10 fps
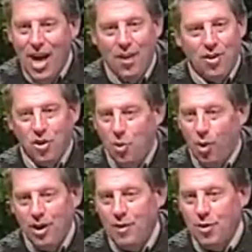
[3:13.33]
And there's a
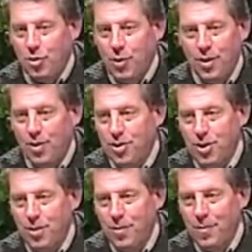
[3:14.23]
world of difference between those
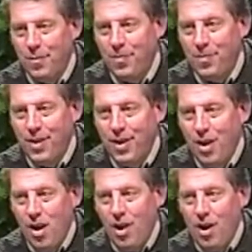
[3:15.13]
two.
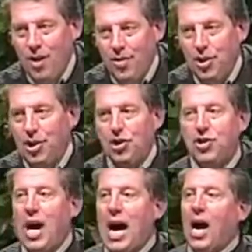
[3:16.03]
The
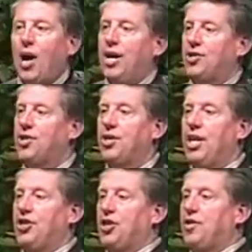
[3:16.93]
desire is
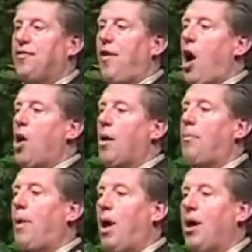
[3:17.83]
as far
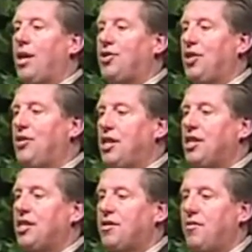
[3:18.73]
apart as east
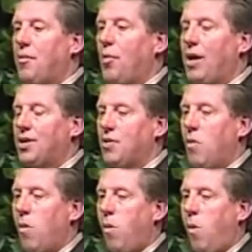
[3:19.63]
is from west.
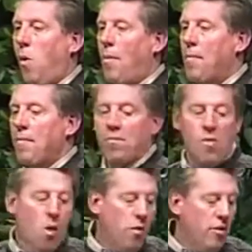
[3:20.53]

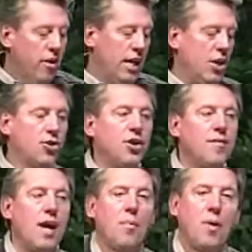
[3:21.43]
Leaders who
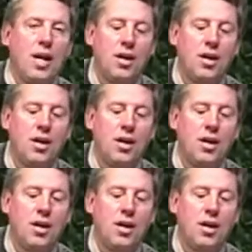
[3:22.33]
develop